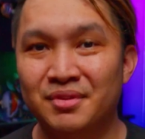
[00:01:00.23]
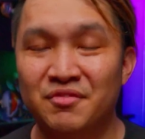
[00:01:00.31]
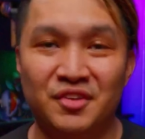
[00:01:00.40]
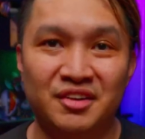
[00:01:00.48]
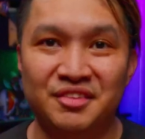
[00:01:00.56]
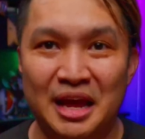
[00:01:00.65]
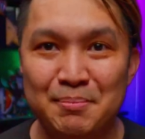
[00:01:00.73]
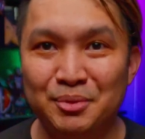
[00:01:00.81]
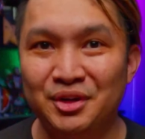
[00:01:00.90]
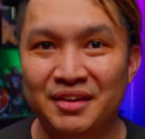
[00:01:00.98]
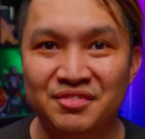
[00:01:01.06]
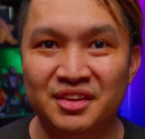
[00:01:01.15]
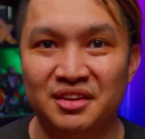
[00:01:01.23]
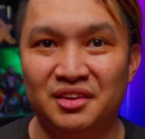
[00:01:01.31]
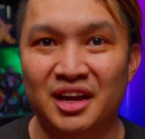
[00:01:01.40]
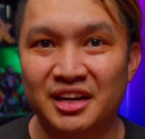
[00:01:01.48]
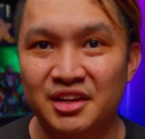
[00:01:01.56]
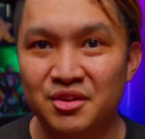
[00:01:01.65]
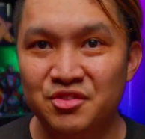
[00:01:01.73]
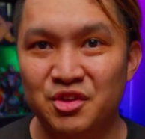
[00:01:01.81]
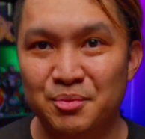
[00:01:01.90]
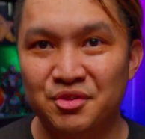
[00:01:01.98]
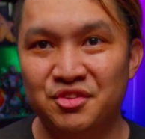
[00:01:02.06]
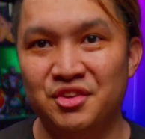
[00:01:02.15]
For example, I've seen a lot of
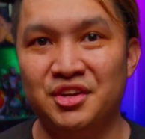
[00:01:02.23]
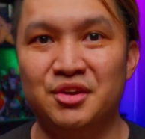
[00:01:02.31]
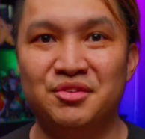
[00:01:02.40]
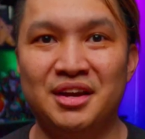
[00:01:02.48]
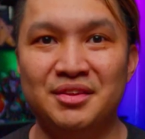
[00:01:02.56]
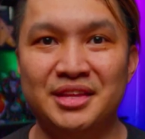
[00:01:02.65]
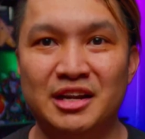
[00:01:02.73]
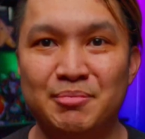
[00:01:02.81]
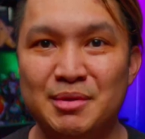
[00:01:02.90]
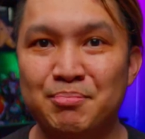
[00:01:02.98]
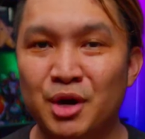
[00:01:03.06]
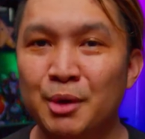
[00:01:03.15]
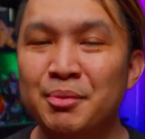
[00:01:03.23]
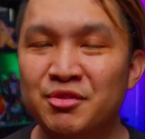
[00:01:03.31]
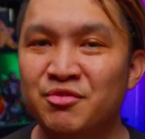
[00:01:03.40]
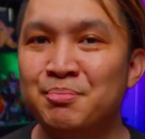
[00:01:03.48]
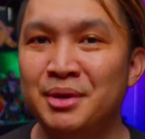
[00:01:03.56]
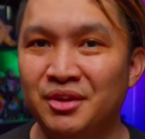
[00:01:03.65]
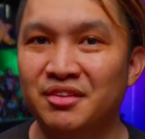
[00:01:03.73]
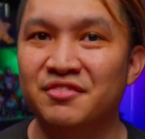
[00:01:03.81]
YouTuber studios out there be purpose-built